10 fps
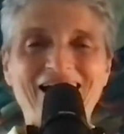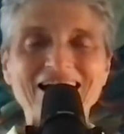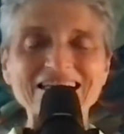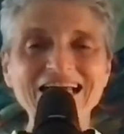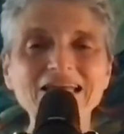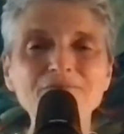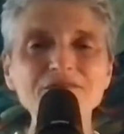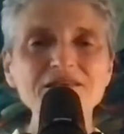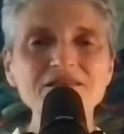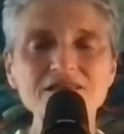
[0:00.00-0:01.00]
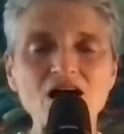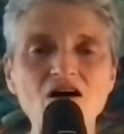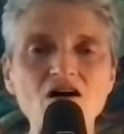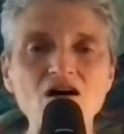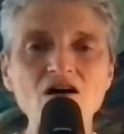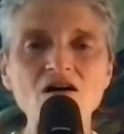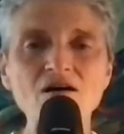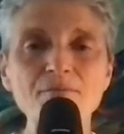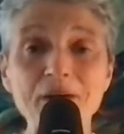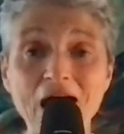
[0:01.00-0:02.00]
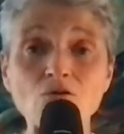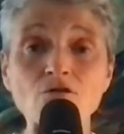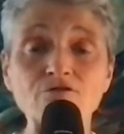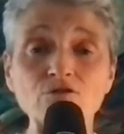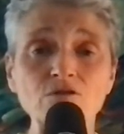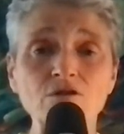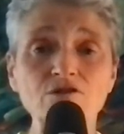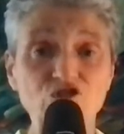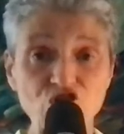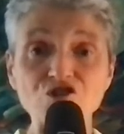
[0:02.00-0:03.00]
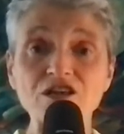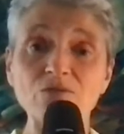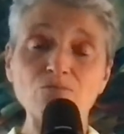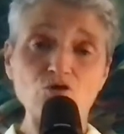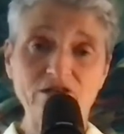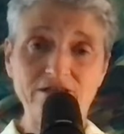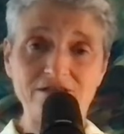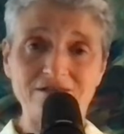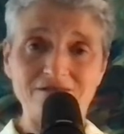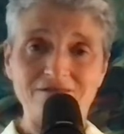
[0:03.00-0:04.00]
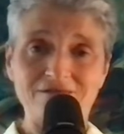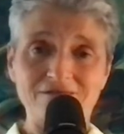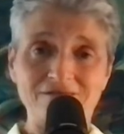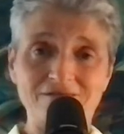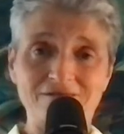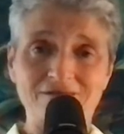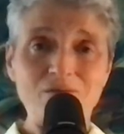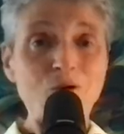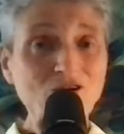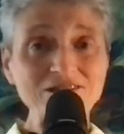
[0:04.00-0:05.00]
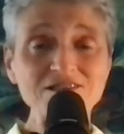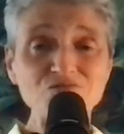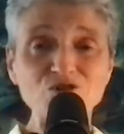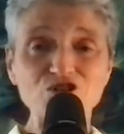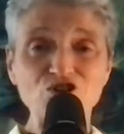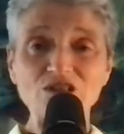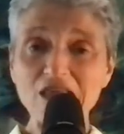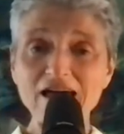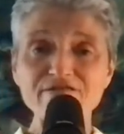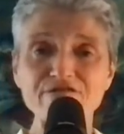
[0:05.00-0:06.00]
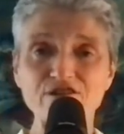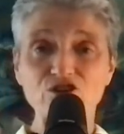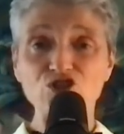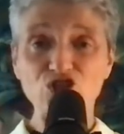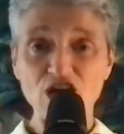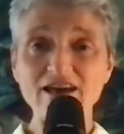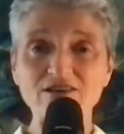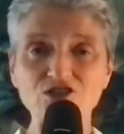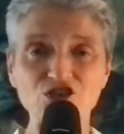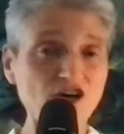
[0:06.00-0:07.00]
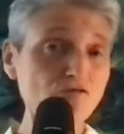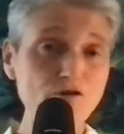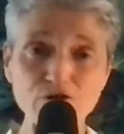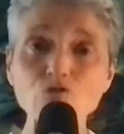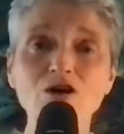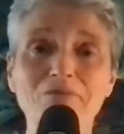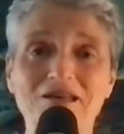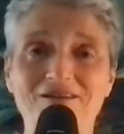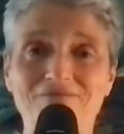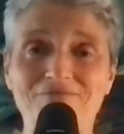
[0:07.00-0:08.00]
And eclipses are powerful turning points, points in which your life can change irrevocably.